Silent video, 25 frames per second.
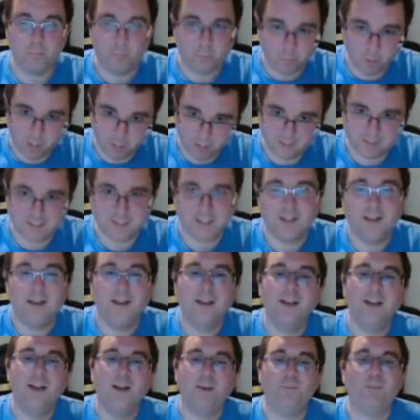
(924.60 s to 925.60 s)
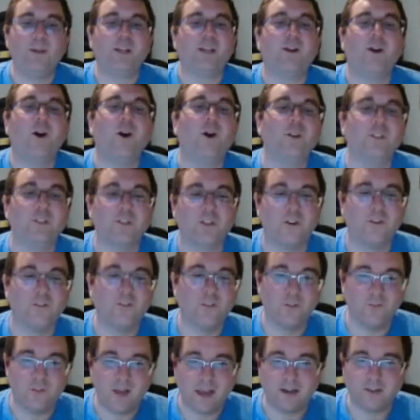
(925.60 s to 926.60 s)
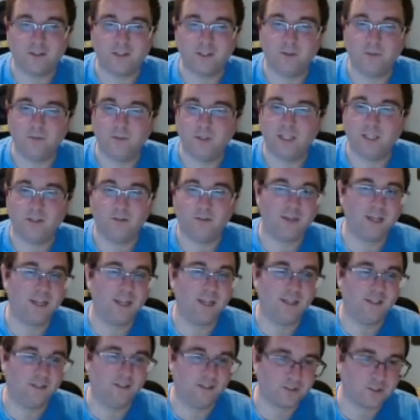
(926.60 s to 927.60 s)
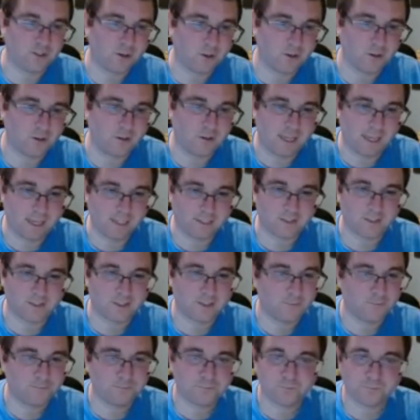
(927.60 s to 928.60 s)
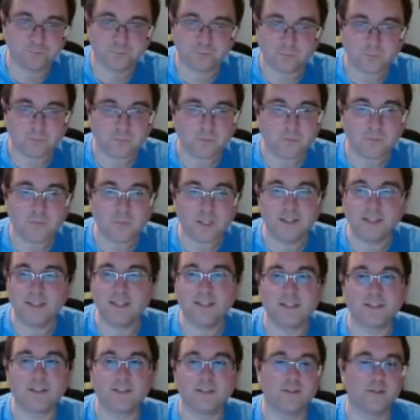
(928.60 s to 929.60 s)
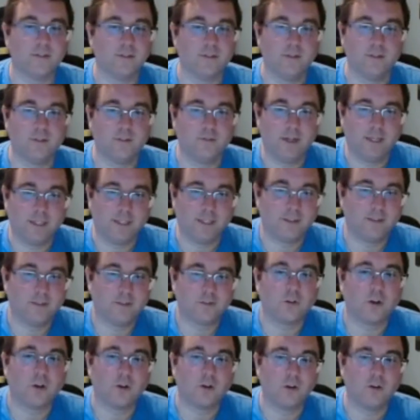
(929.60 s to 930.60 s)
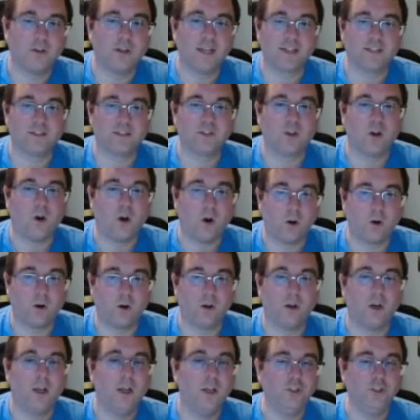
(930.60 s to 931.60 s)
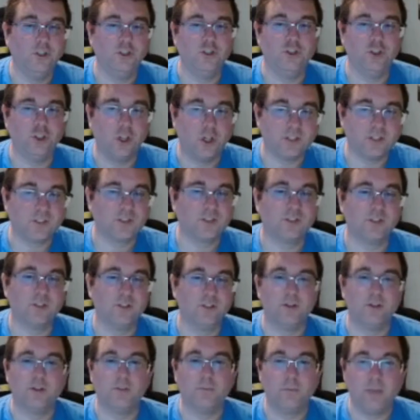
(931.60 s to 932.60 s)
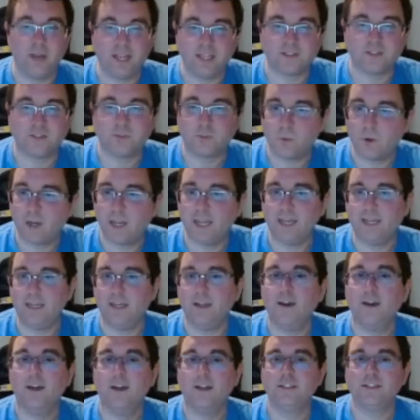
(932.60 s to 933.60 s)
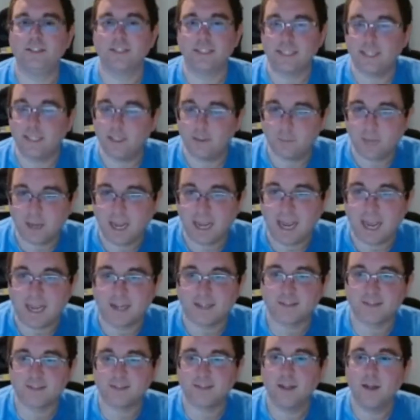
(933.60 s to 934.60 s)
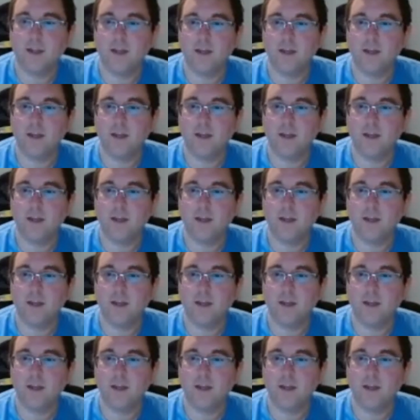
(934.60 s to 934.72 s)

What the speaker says: But because of the value that you get in the starter decks, this starter decks are just the best way to get packs.